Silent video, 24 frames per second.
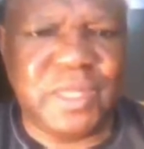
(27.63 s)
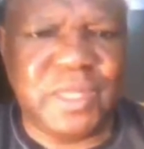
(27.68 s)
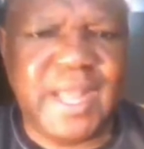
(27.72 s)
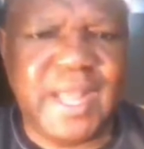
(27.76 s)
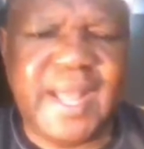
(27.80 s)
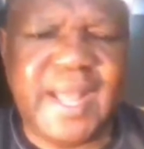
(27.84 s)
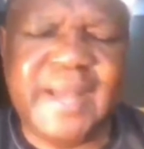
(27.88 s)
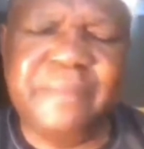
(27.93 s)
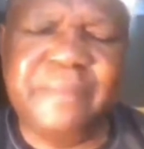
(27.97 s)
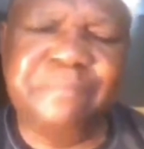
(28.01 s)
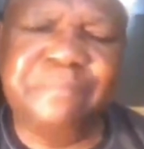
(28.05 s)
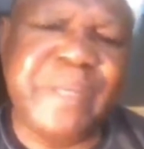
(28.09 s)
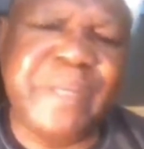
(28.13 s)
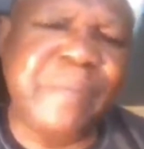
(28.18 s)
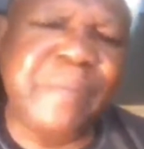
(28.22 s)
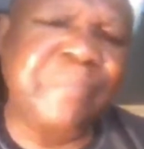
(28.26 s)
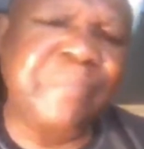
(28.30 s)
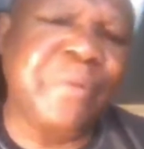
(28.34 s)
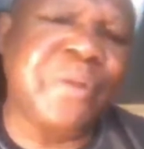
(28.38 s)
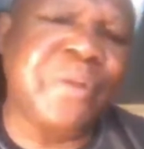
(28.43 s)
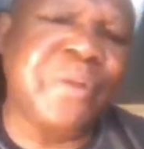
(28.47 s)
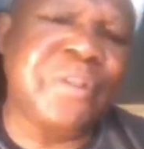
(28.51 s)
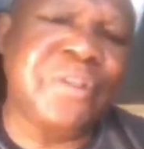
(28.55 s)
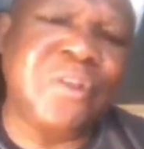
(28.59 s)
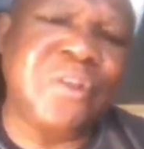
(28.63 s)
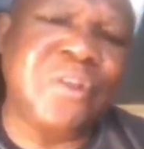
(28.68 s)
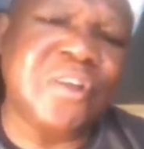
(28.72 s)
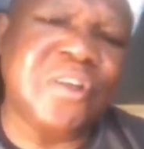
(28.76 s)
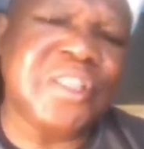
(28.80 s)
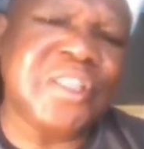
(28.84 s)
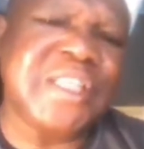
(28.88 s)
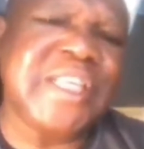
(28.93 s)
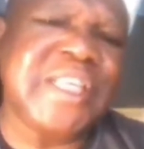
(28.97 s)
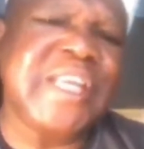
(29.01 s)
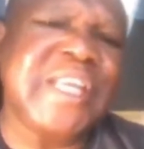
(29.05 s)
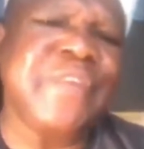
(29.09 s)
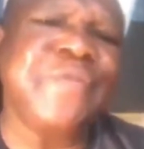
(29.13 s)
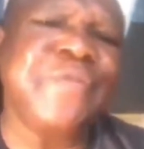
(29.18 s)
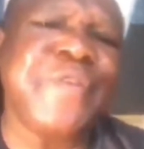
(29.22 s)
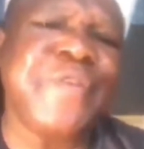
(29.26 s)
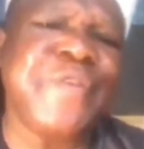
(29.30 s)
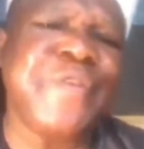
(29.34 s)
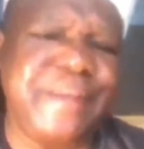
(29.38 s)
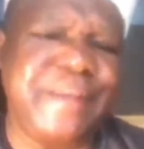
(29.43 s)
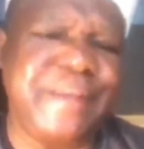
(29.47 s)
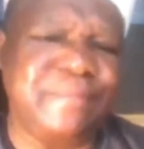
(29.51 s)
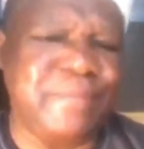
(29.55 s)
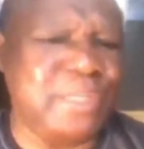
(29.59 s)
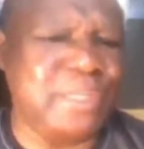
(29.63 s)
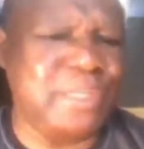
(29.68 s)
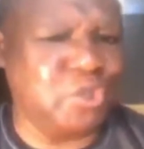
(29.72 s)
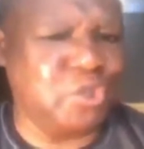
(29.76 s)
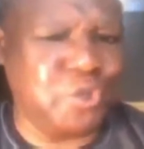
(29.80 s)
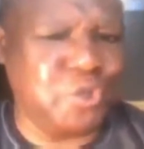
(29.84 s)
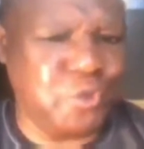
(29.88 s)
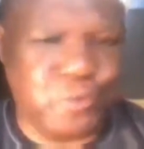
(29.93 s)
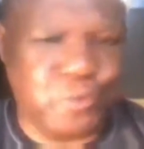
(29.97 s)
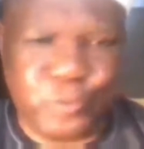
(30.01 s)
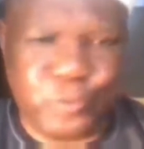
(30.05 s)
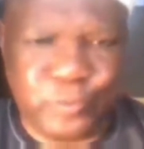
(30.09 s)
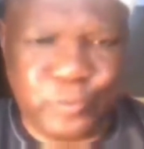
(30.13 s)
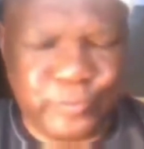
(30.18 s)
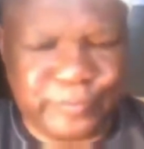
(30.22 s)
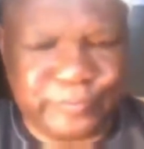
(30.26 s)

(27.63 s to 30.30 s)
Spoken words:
And people don't give him his due.